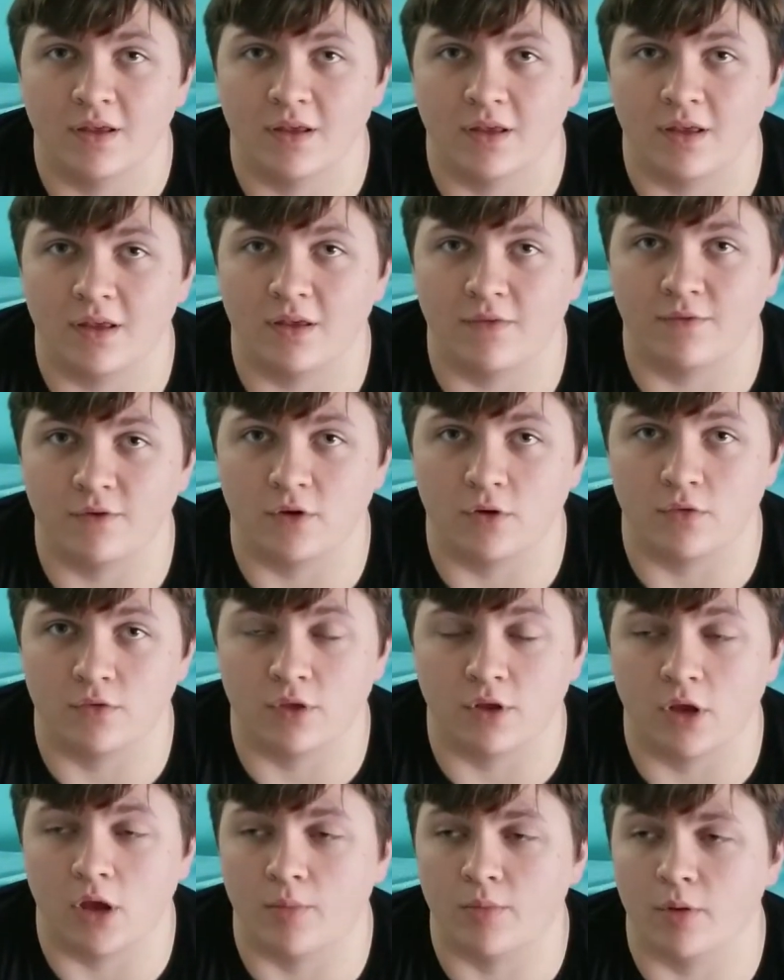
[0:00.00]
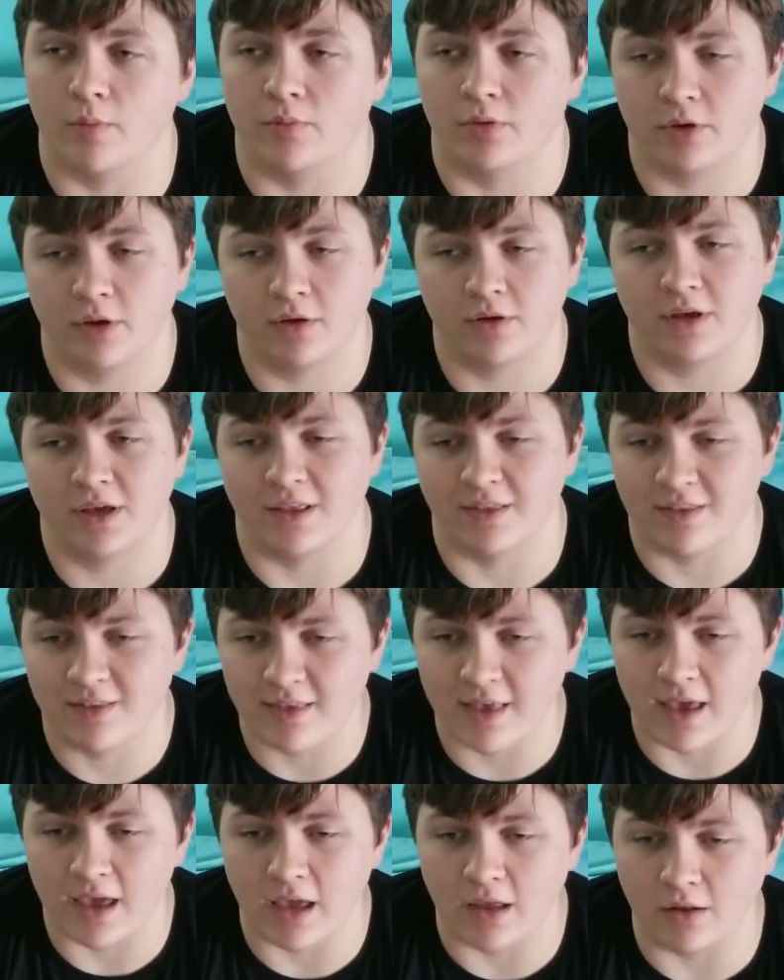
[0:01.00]
if you don't think I'm completely
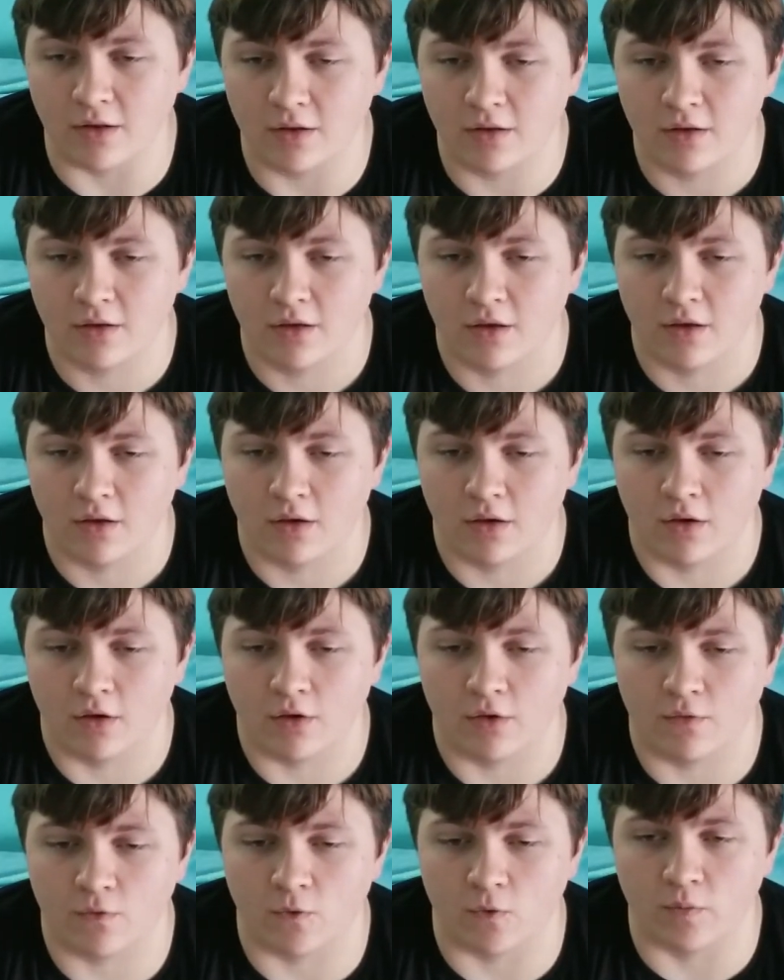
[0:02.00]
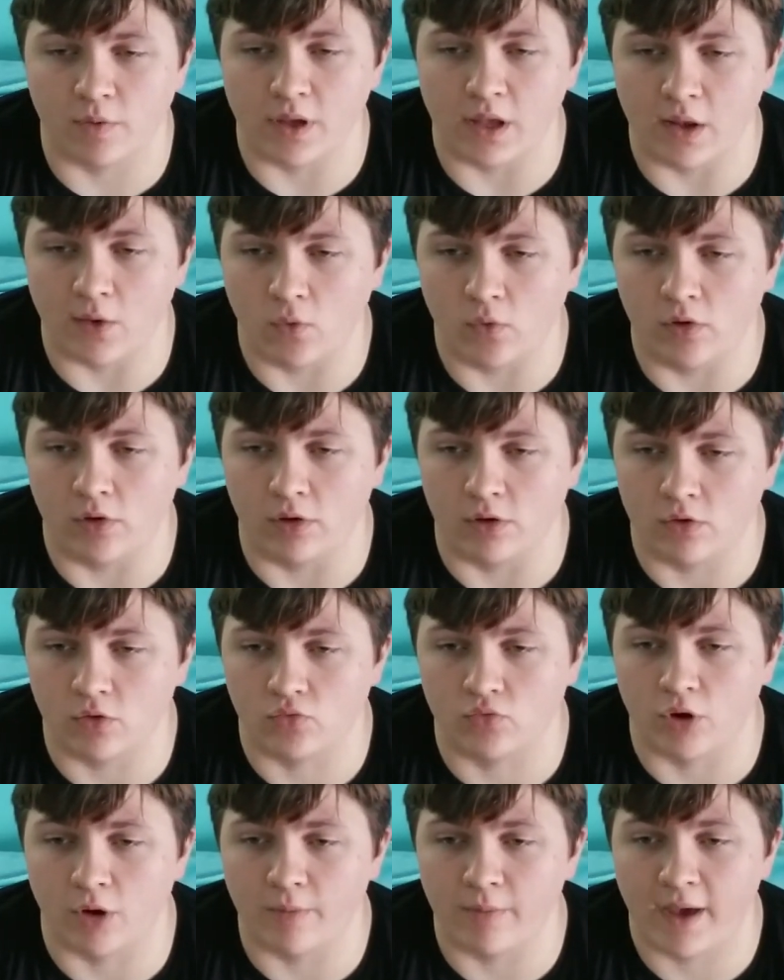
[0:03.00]
insane for being willing to
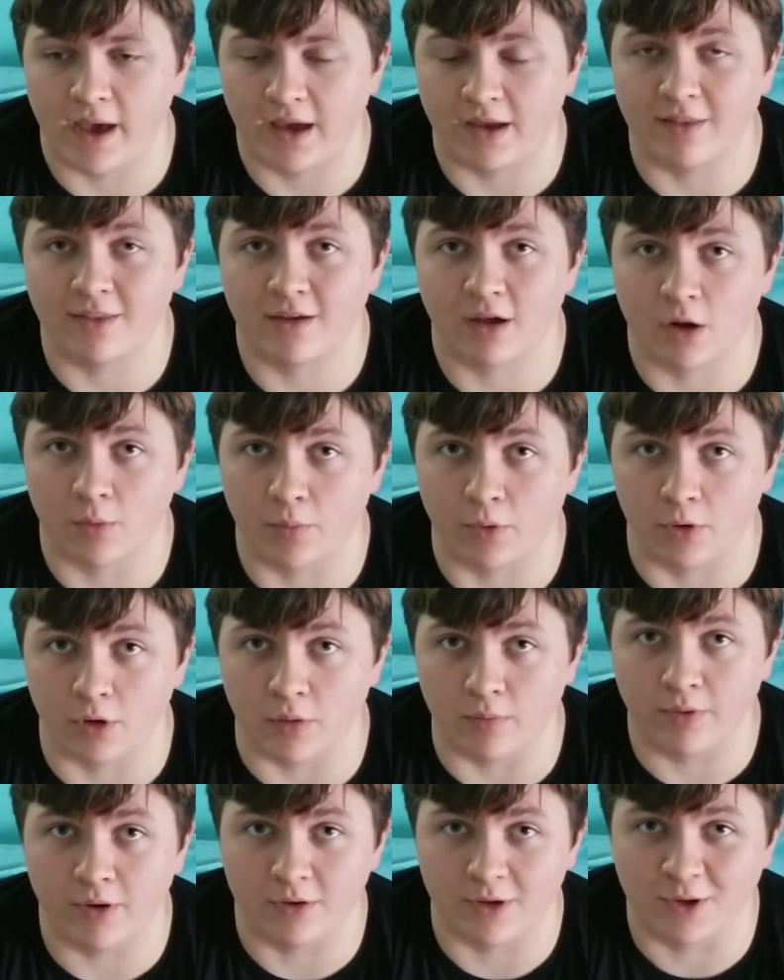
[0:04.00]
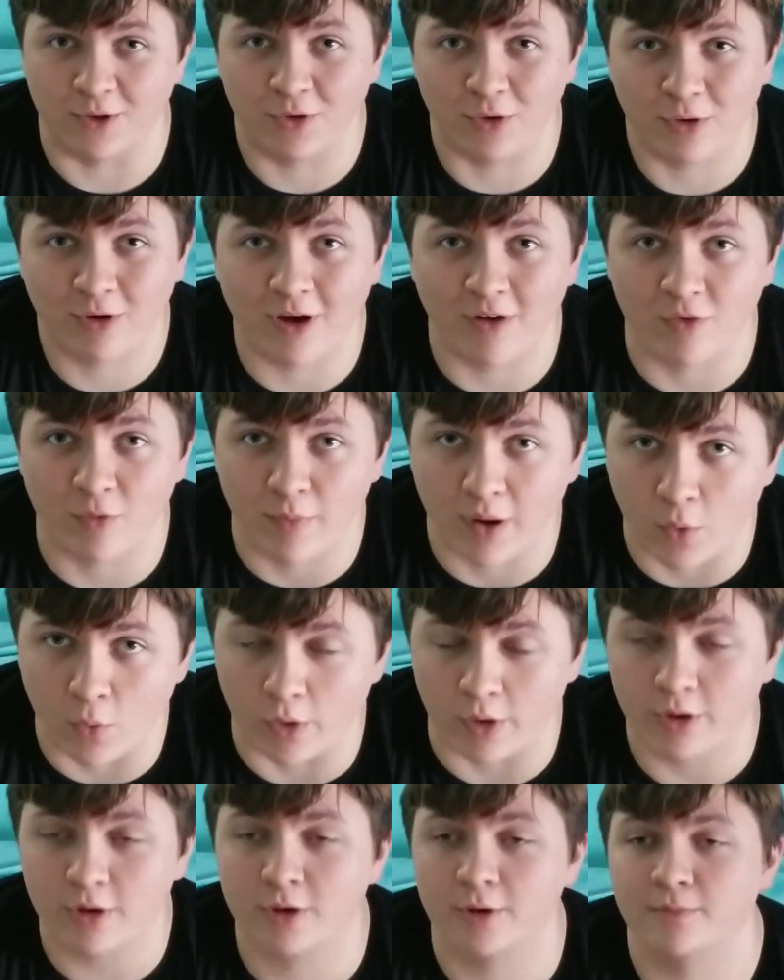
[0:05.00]
run back inside a burning building to recover my
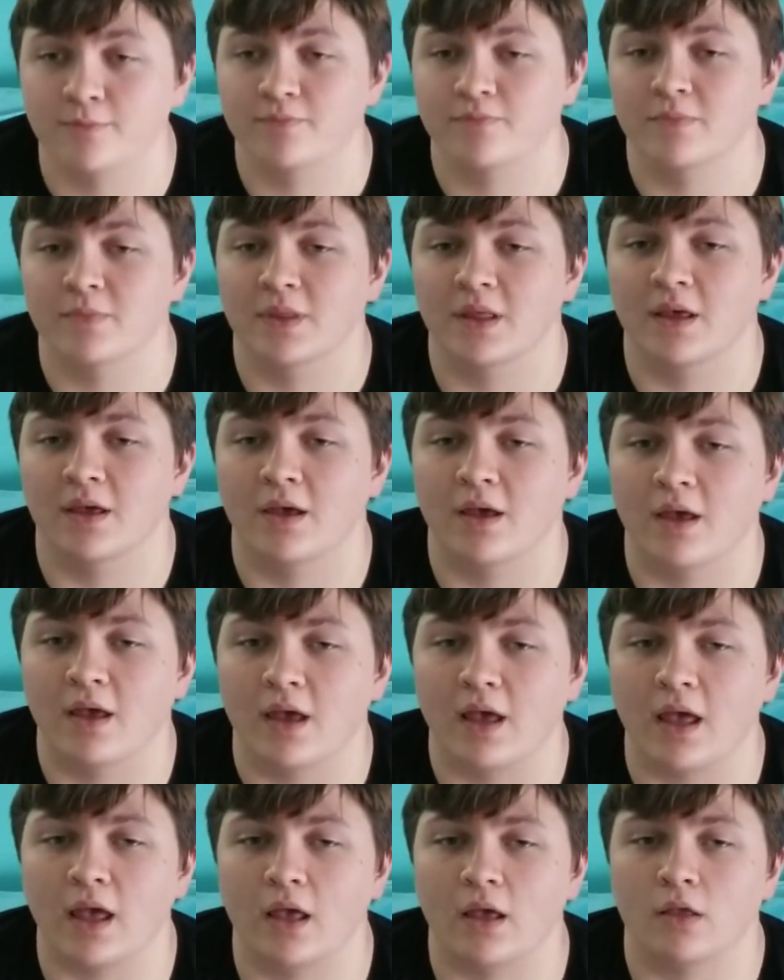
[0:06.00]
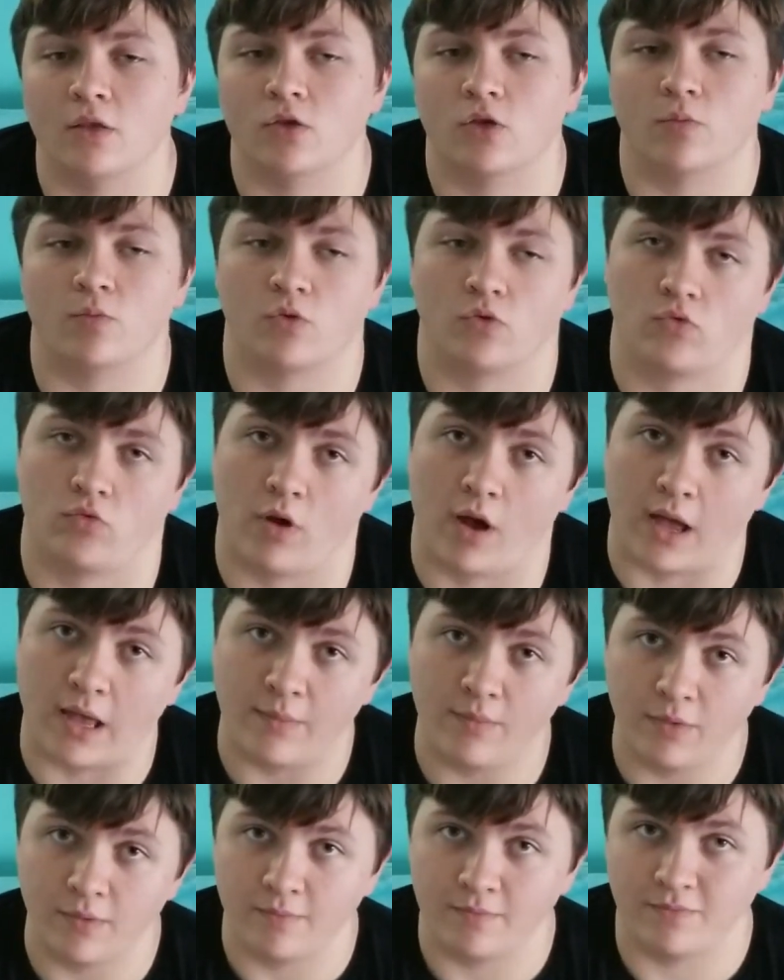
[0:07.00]
work. And
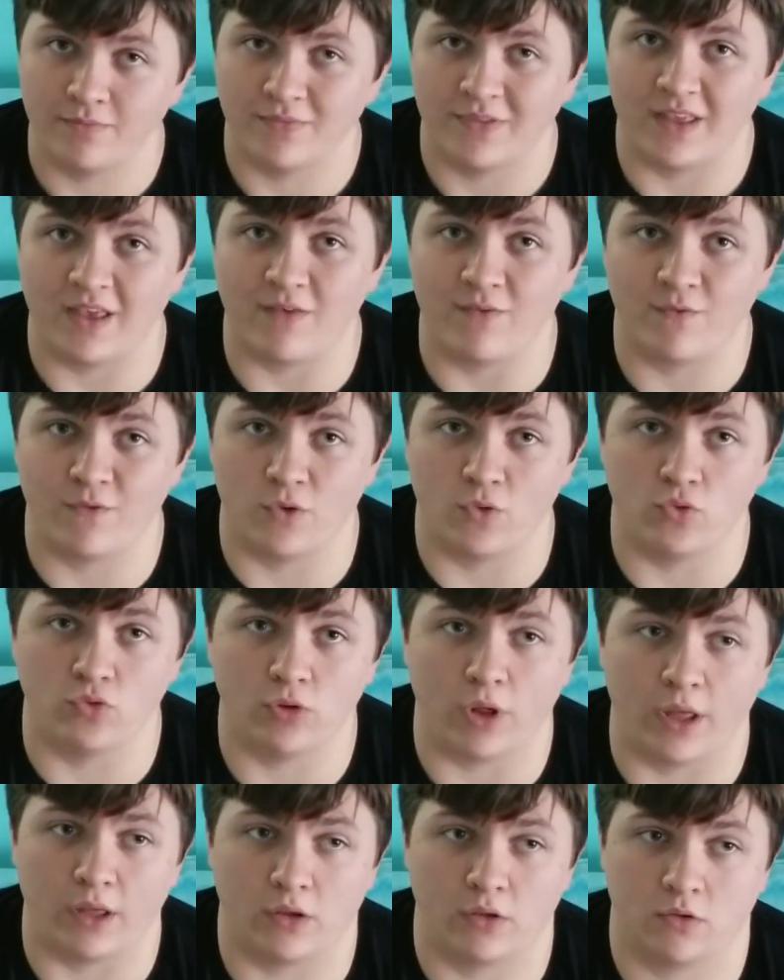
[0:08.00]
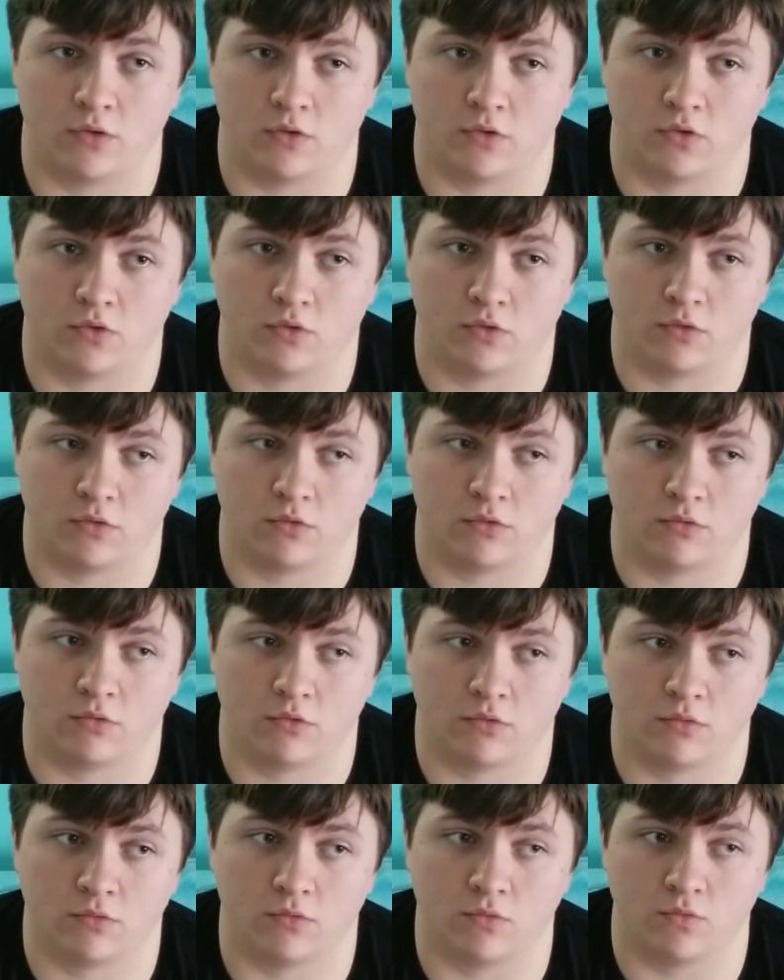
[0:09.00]
subscribe if you like
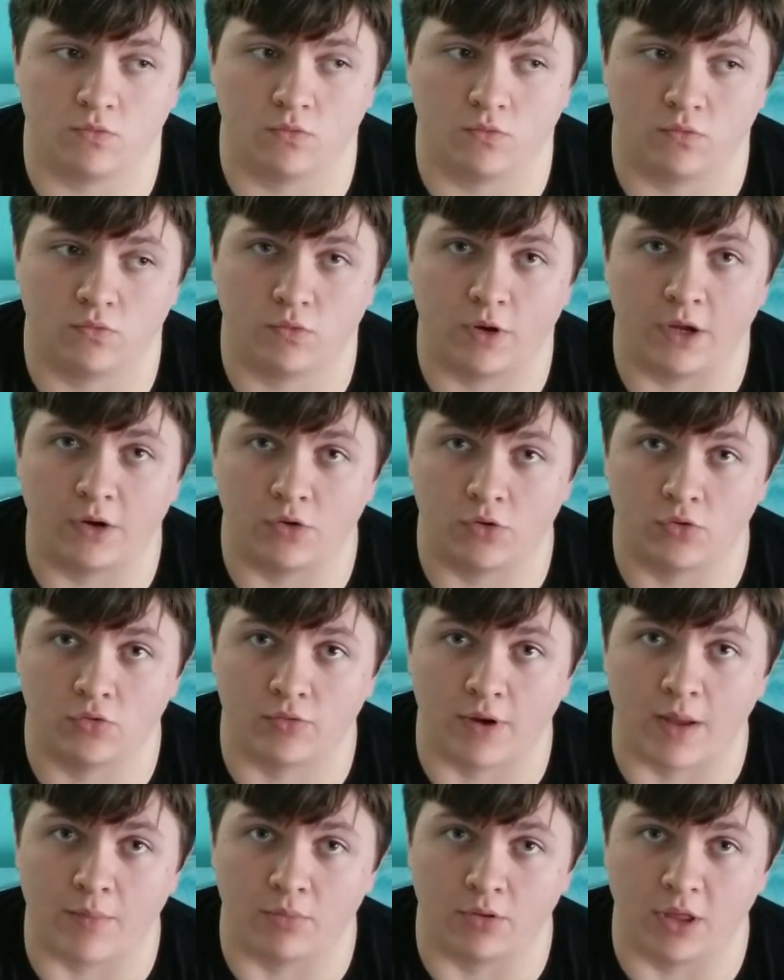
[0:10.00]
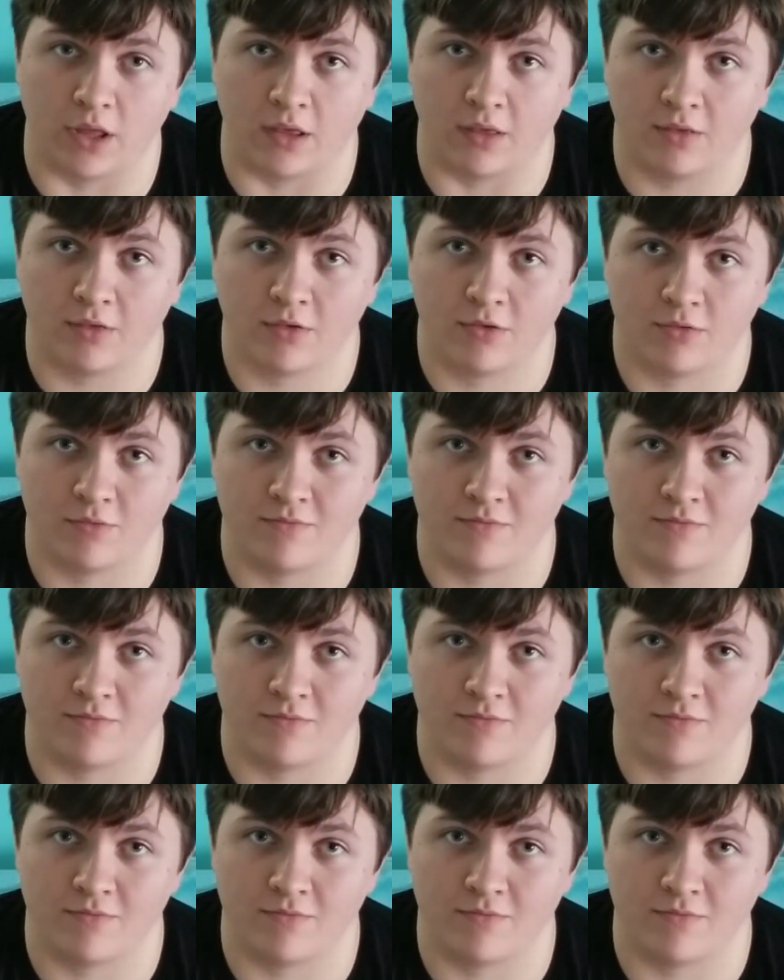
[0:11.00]
writer ramblings.